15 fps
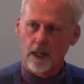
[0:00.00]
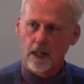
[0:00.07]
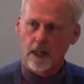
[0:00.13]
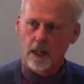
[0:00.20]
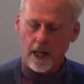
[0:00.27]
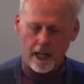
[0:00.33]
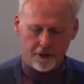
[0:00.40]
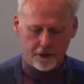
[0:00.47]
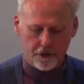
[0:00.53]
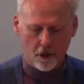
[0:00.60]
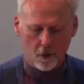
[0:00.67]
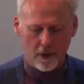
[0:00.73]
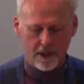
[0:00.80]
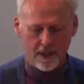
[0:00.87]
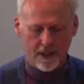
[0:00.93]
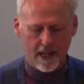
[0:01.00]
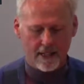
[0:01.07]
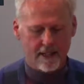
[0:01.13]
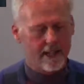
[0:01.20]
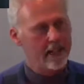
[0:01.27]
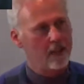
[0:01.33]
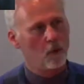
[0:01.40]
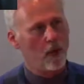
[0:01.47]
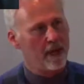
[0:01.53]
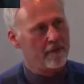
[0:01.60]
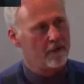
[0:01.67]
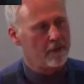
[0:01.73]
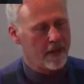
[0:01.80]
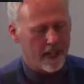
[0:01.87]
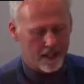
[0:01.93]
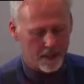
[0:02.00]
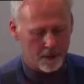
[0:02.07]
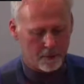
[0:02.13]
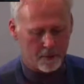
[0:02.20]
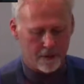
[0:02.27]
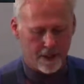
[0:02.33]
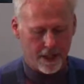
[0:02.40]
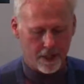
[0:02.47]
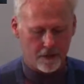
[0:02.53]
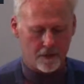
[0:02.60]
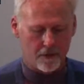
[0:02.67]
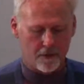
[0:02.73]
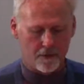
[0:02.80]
And so what did I take away from that experience?